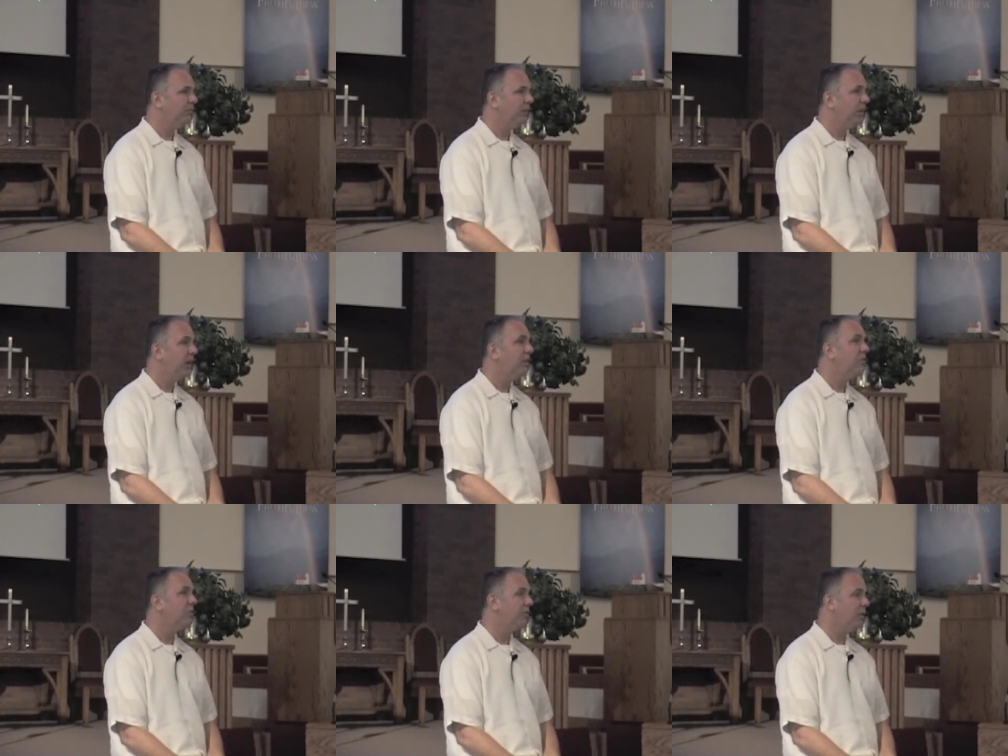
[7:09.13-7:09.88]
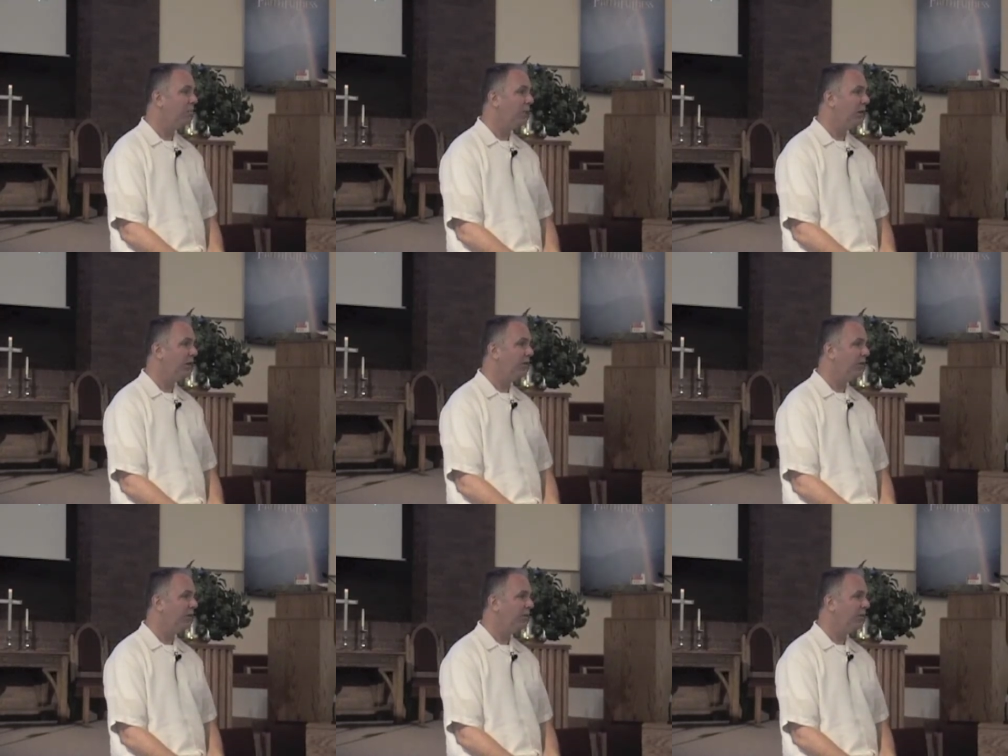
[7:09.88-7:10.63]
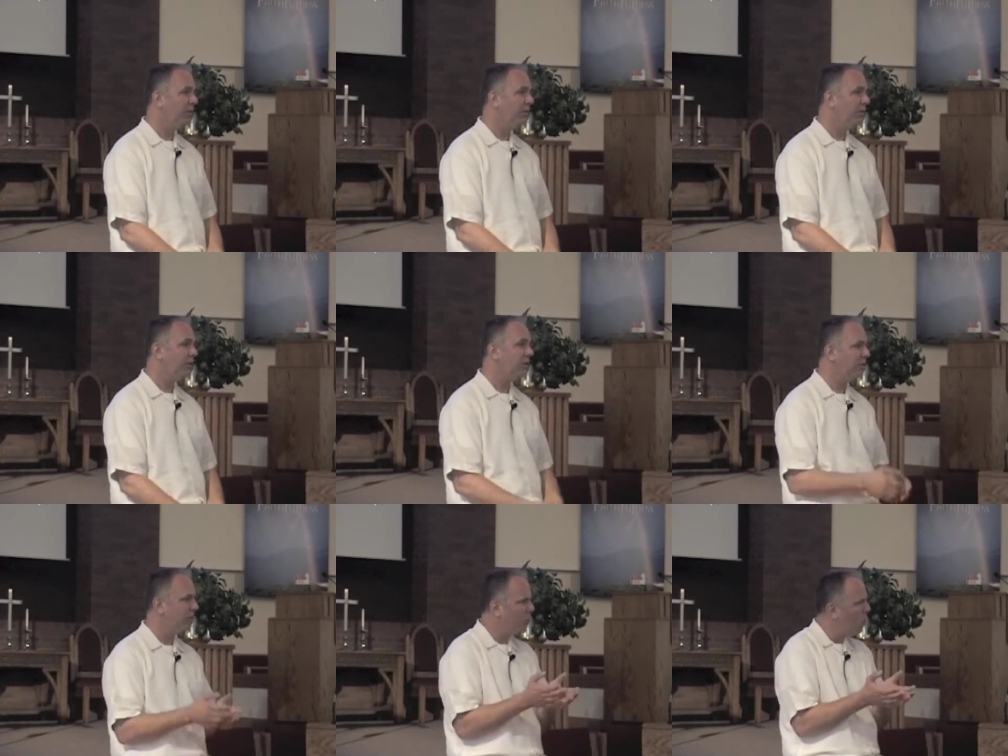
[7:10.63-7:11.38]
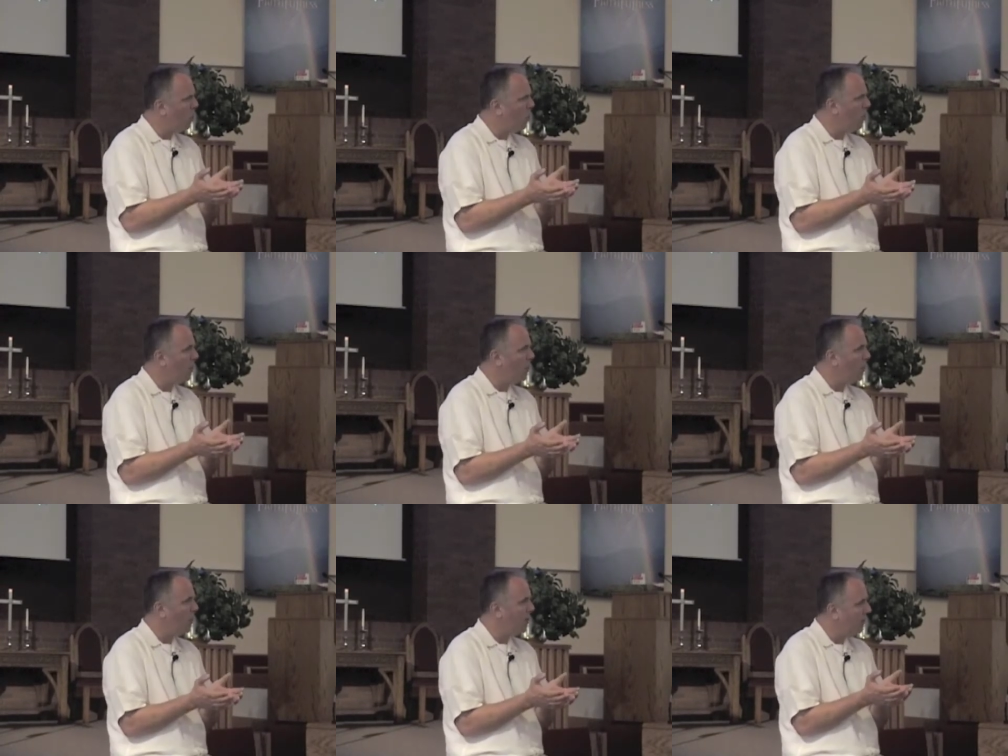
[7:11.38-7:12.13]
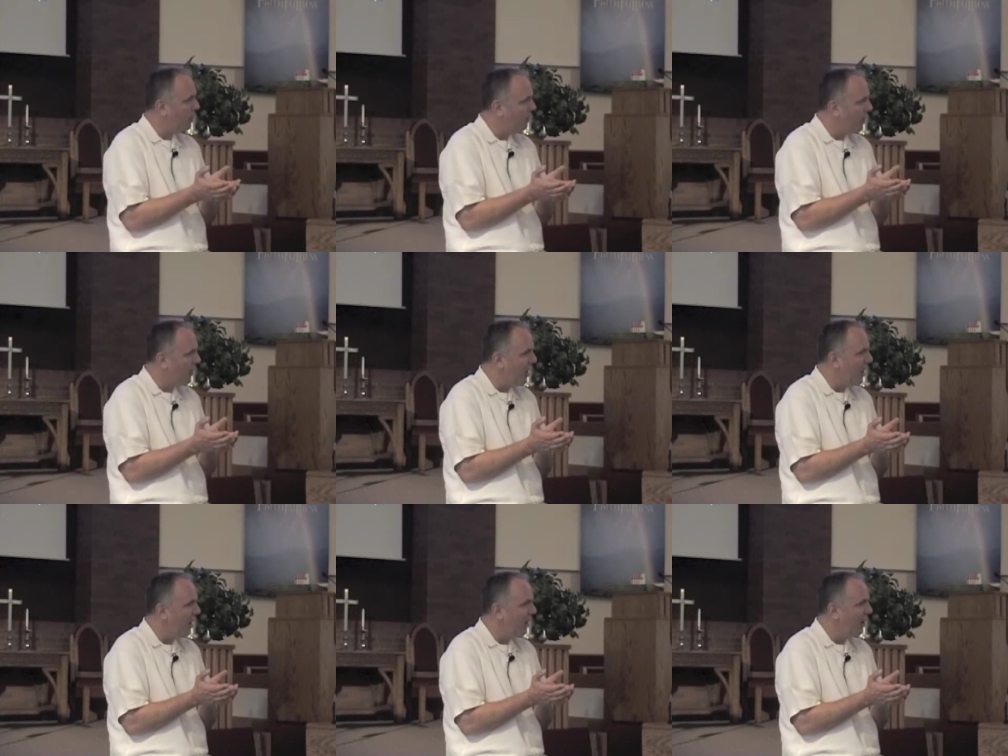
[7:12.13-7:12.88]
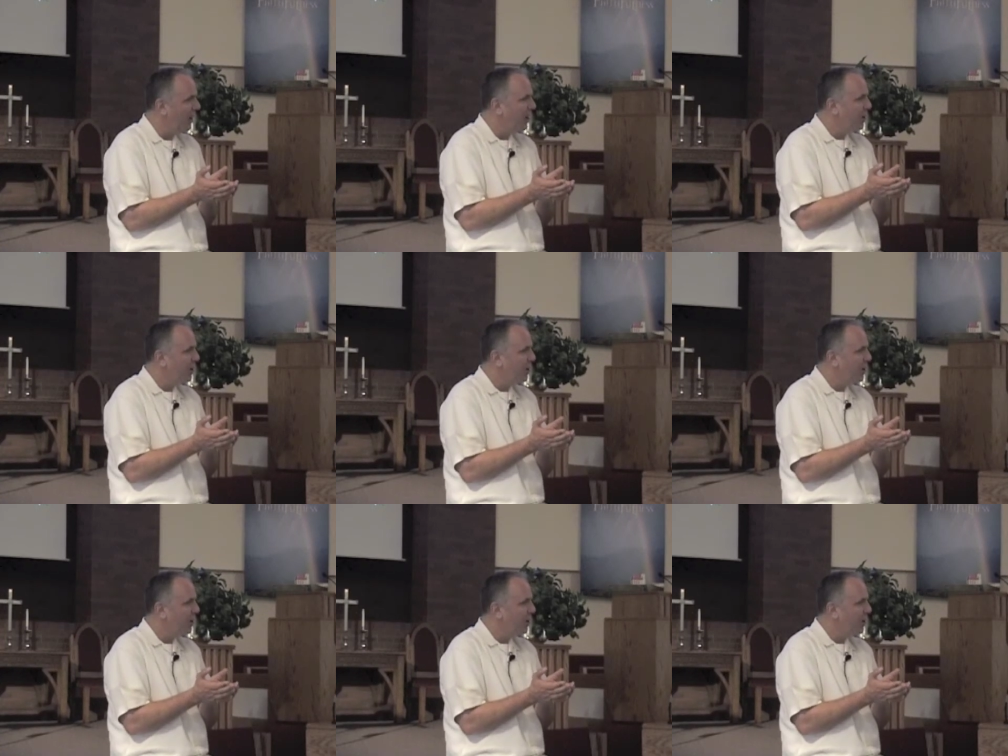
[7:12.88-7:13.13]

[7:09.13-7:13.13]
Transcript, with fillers: The edges of our being, instead of the core where we live every day.